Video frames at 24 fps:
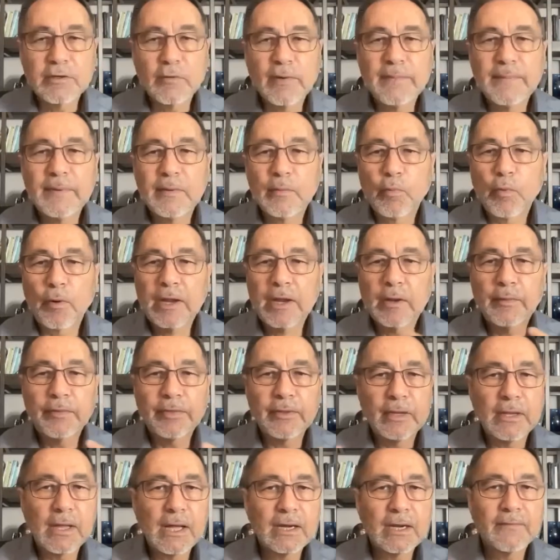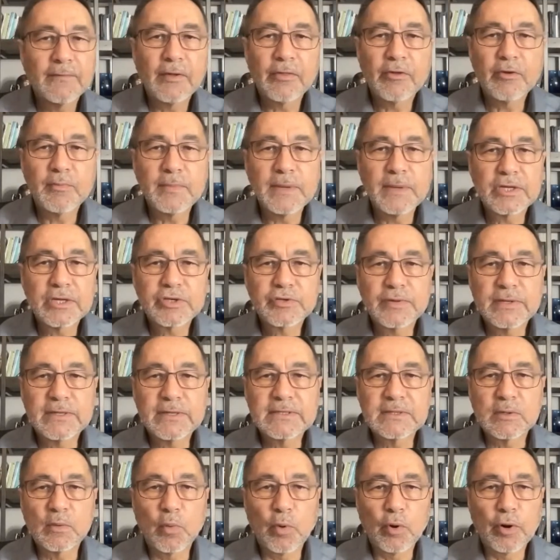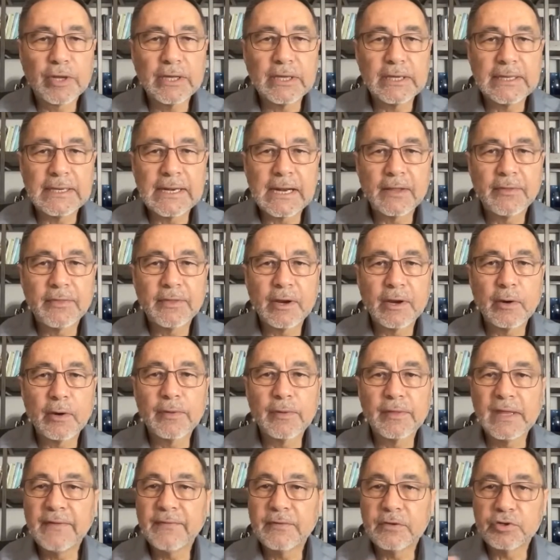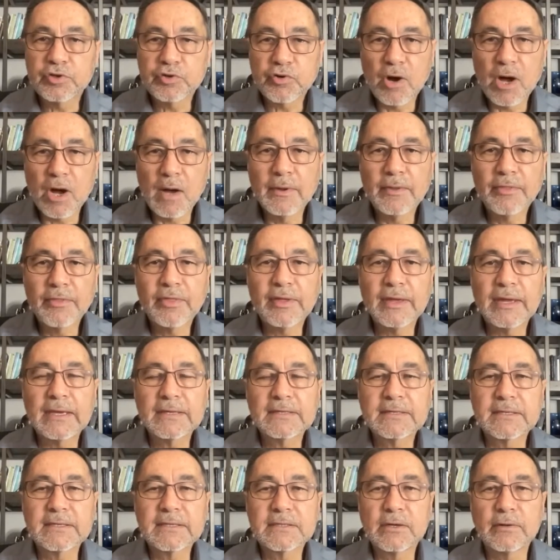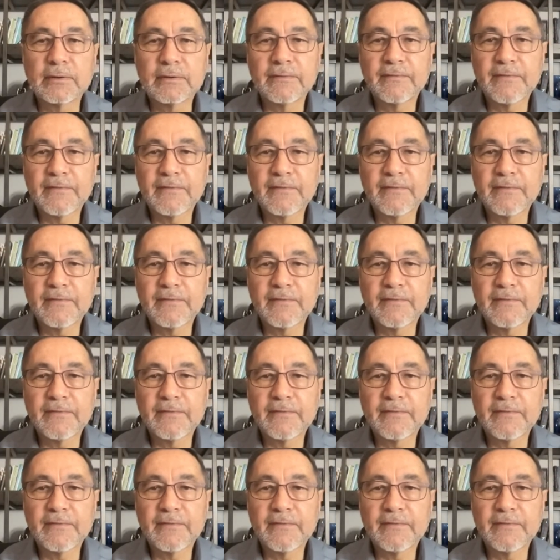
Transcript: we've been working with a lot of other ministries that work in and out there with even trauma things. And so in